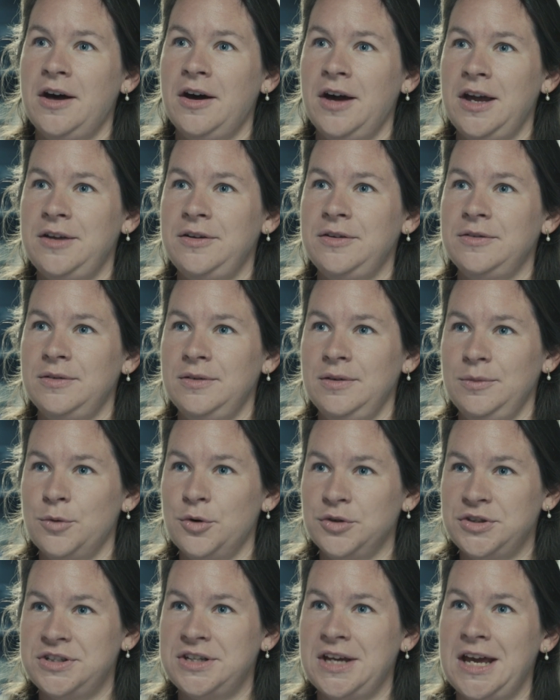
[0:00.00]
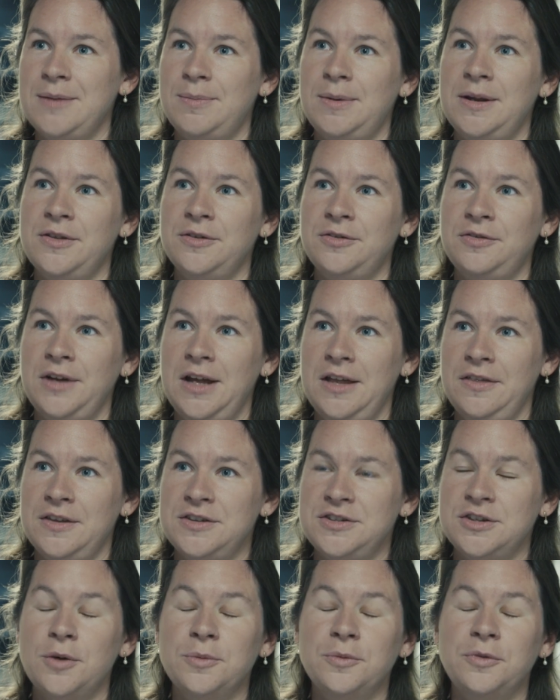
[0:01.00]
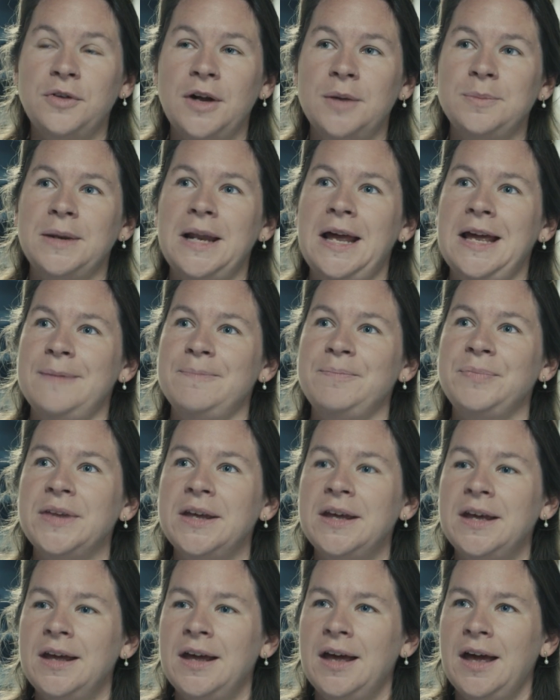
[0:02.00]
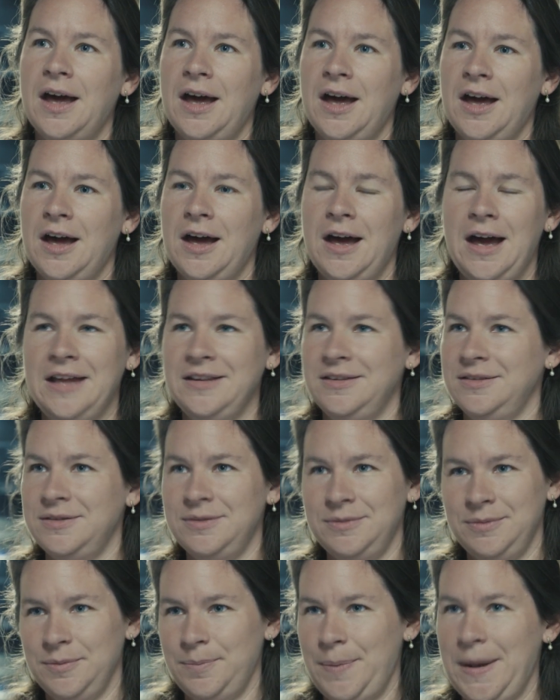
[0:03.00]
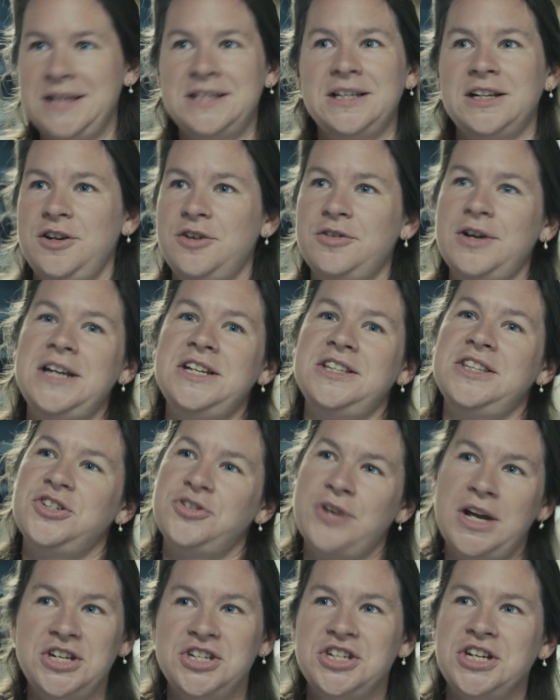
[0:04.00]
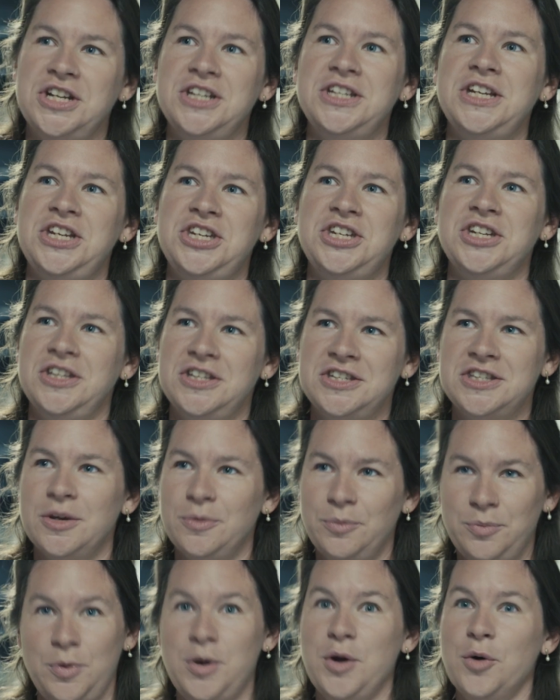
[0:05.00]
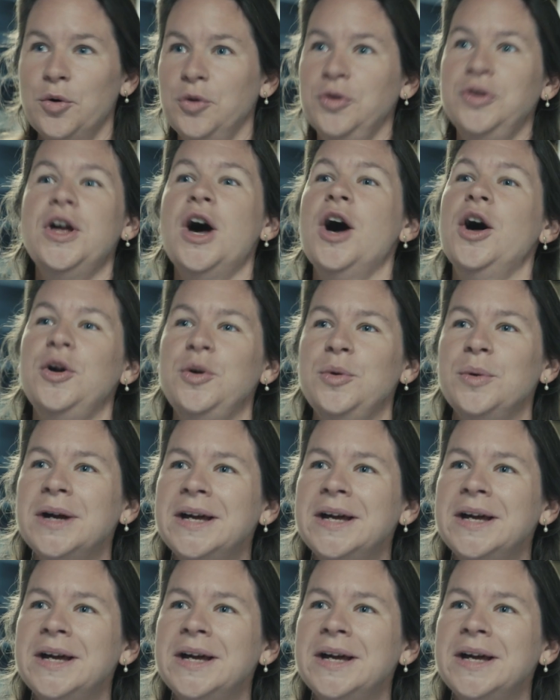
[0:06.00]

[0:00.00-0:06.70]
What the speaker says: high water table in the Somme floodplain and basically created the trench conditions that we all know.